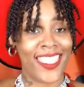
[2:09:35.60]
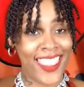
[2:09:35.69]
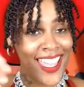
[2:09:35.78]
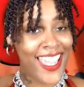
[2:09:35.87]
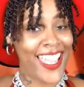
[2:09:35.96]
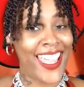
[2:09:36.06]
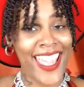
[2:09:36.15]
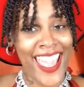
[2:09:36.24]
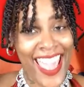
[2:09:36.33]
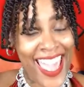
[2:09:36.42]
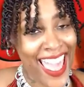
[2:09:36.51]

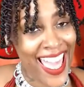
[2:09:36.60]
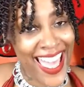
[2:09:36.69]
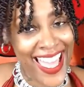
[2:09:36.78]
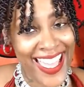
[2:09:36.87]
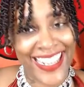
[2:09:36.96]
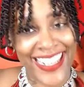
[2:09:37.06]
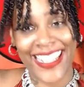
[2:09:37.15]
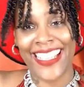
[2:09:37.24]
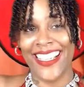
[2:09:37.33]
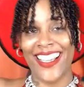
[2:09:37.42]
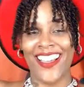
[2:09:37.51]
The end.